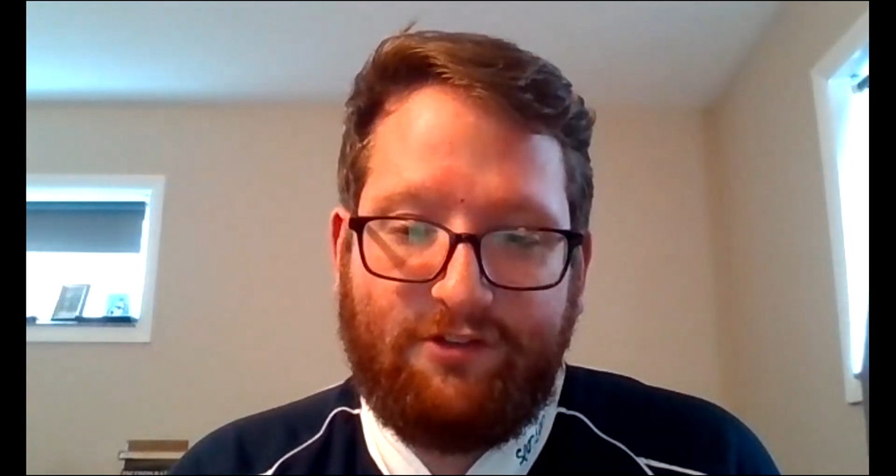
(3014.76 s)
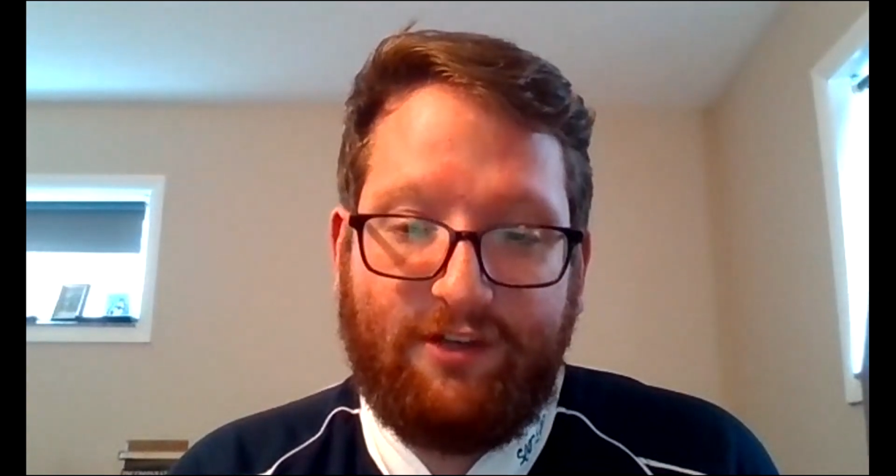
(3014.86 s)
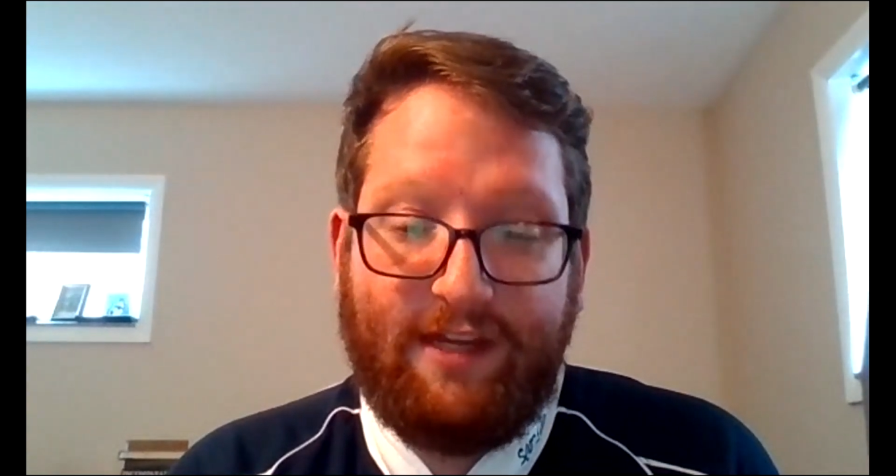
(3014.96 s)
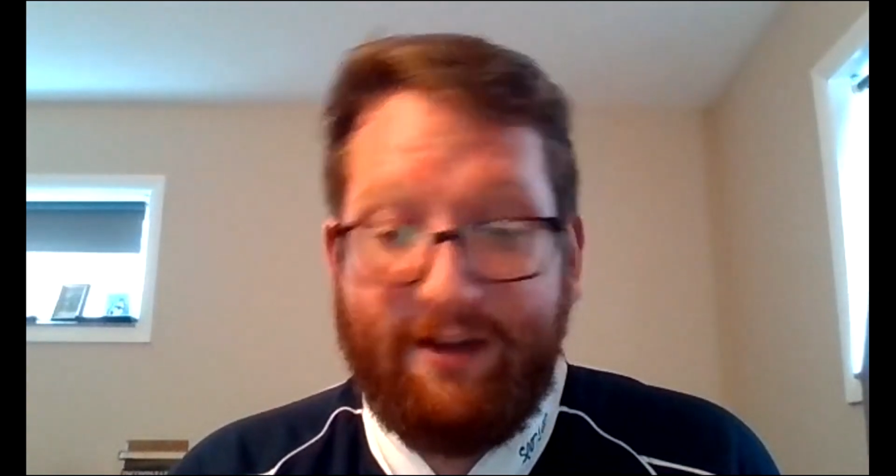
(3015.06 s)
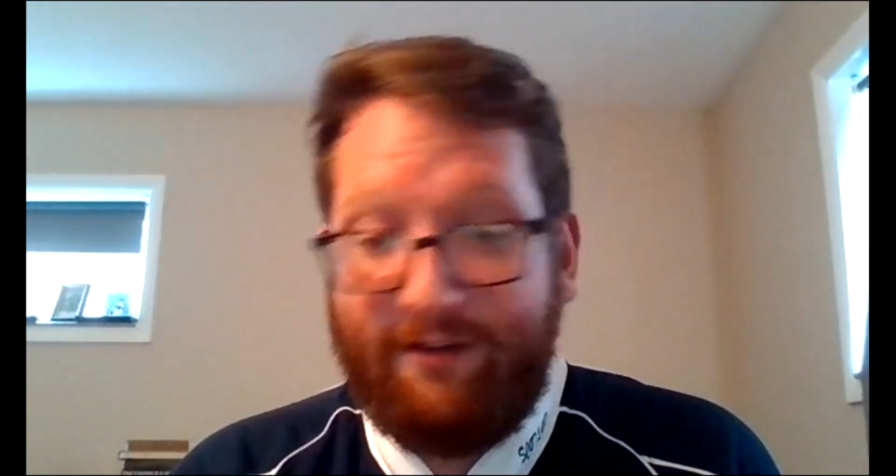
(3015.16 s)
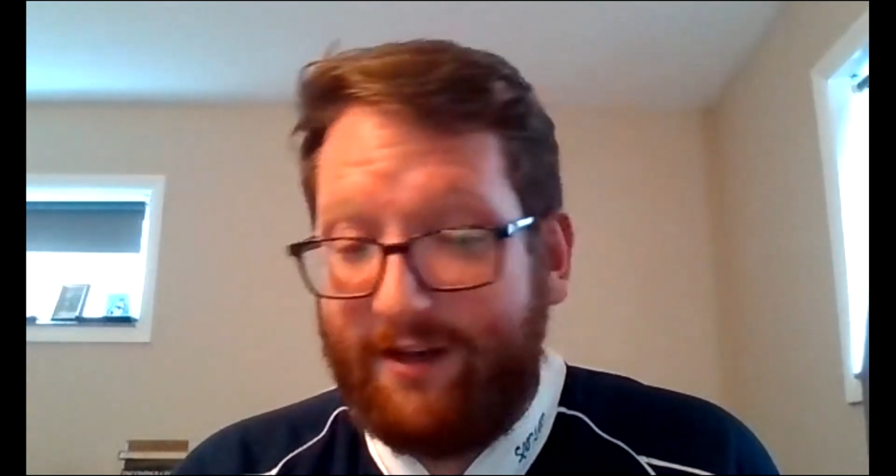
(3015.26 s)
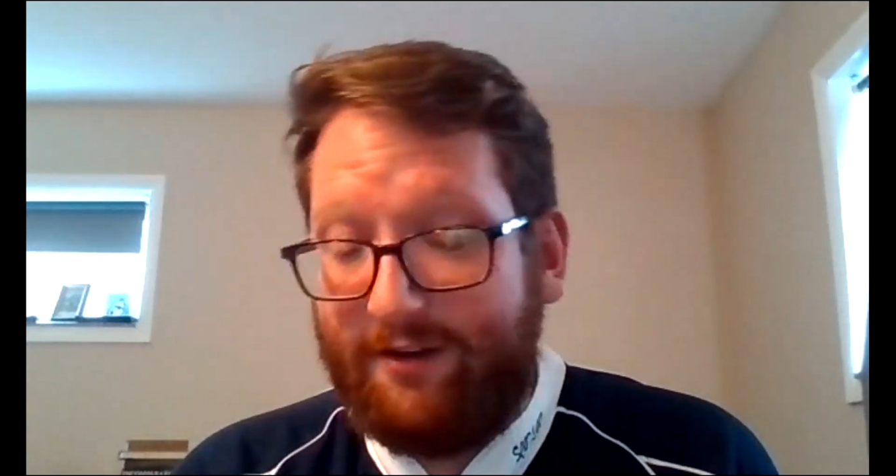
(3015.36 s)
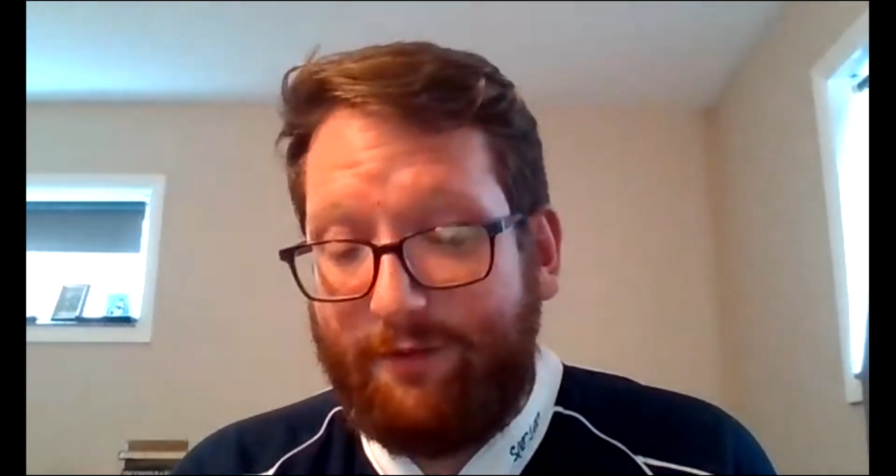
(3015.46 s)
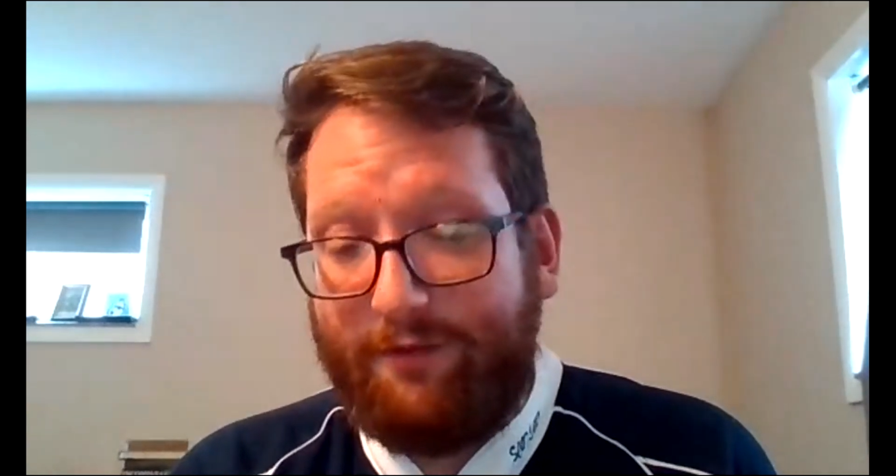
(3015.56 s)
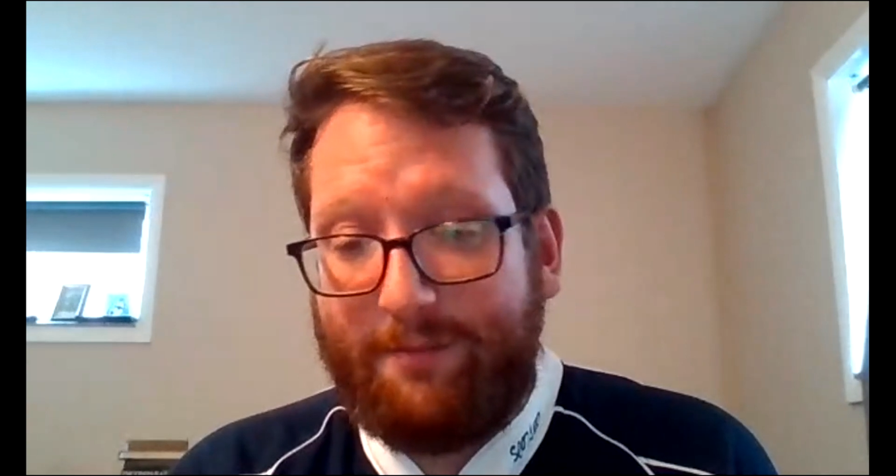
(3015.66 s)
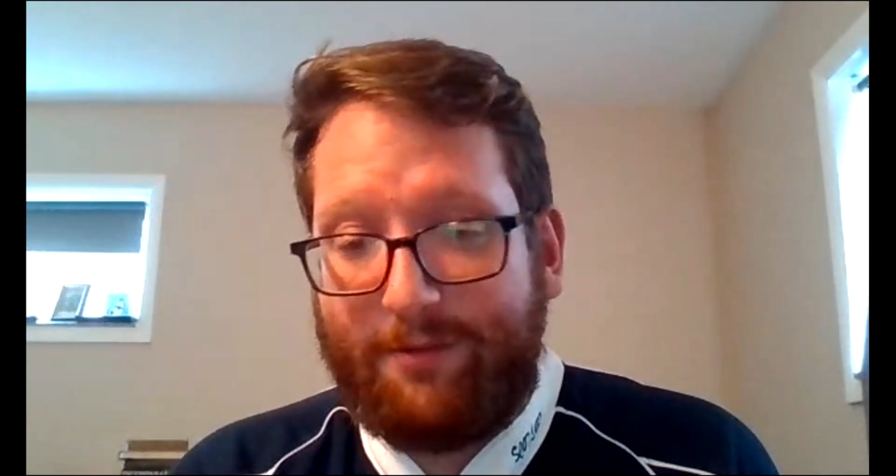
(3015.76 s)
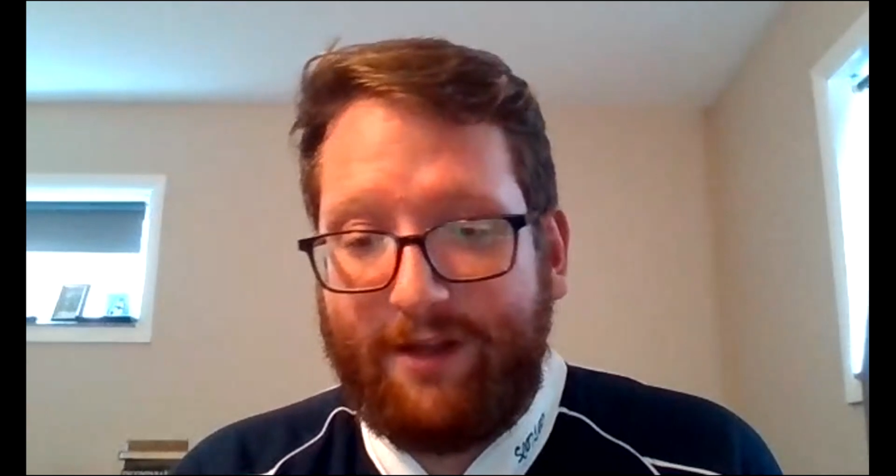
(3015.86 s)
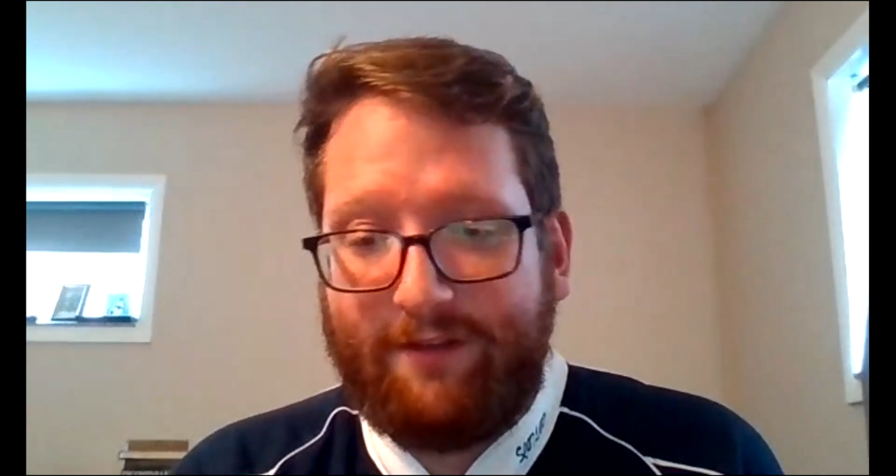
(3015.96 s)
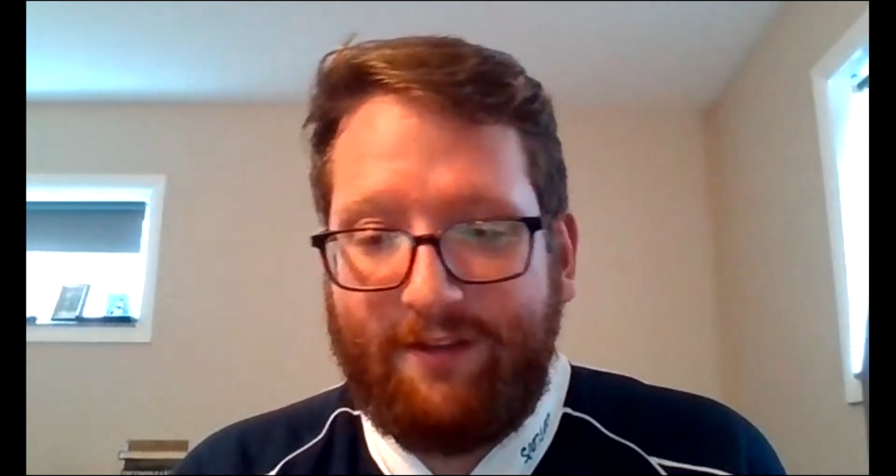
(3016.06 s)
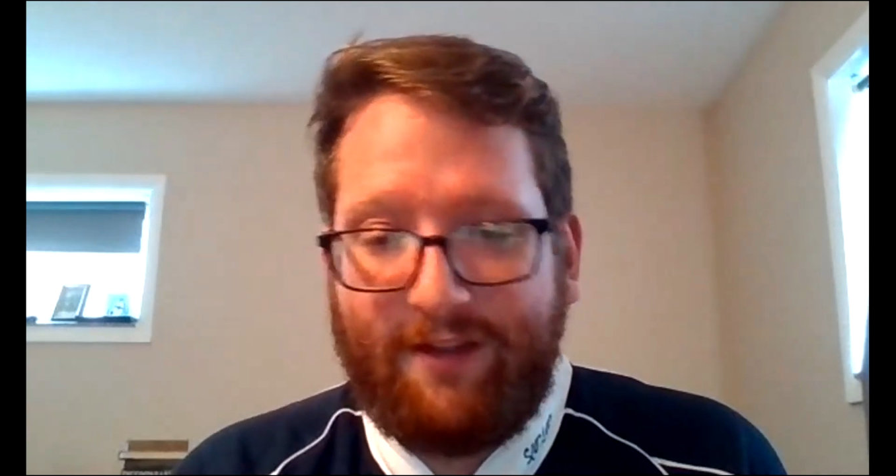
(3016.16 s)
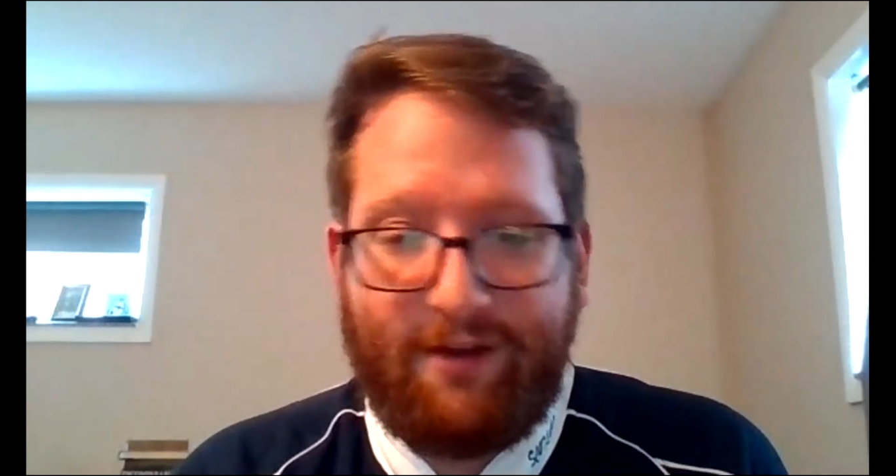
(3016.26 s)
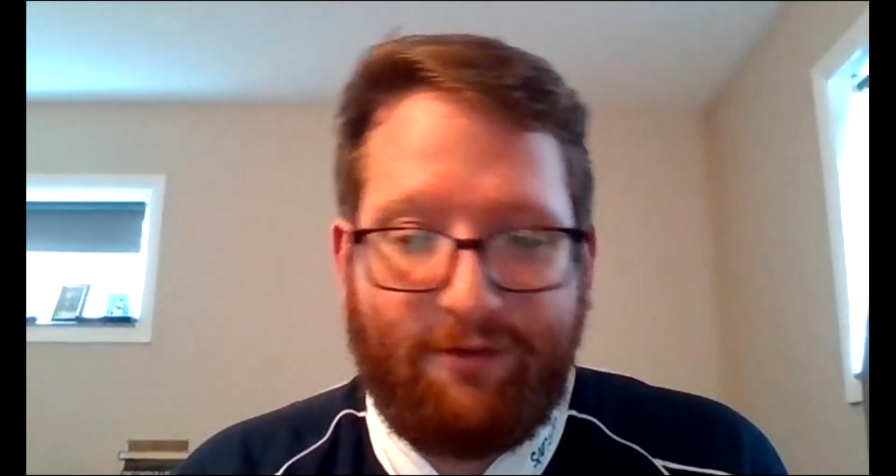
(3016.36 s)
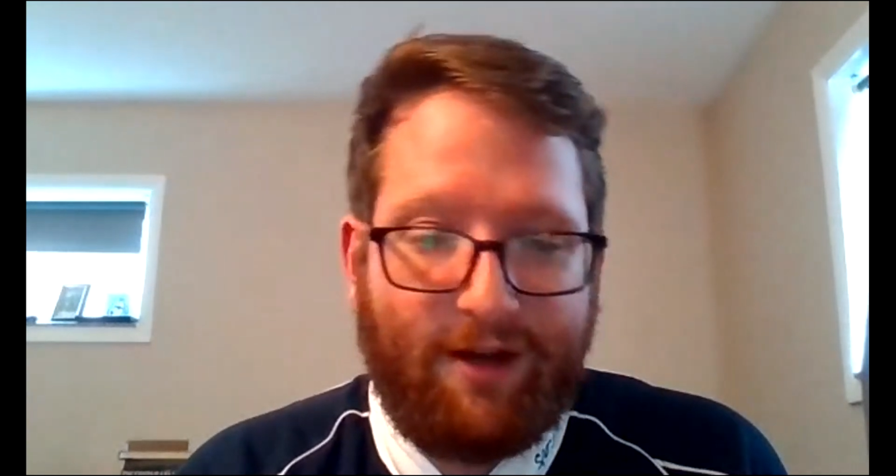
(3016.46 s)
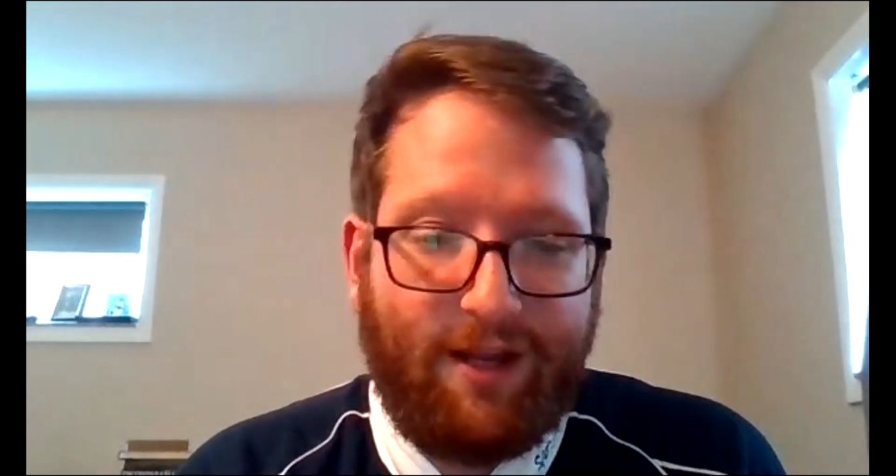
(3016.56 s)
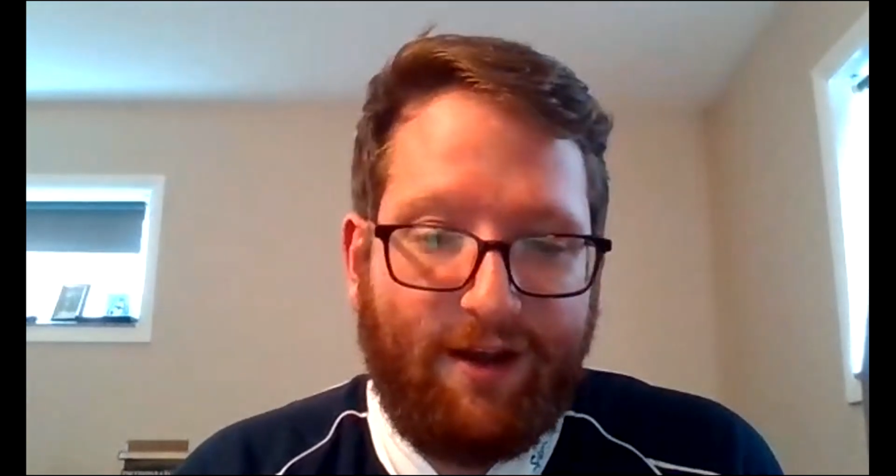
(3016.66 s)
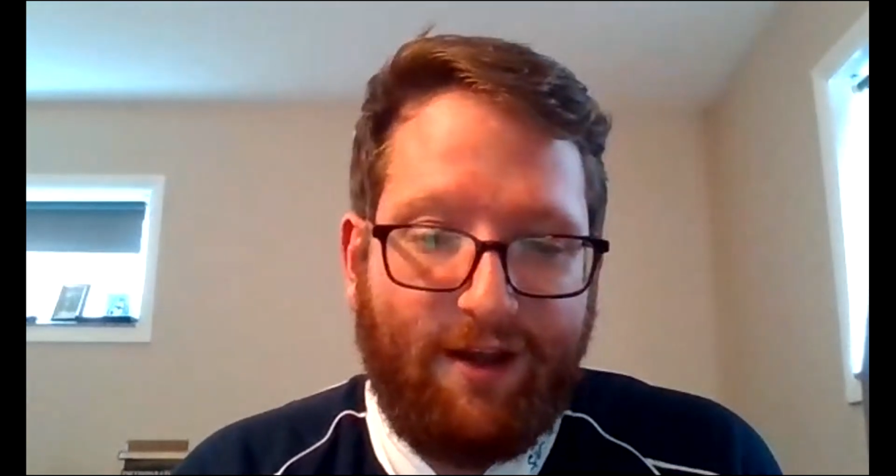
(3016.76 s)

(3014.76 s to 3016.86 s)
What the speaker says: Gillen, hopefully I'm pronouncing that right,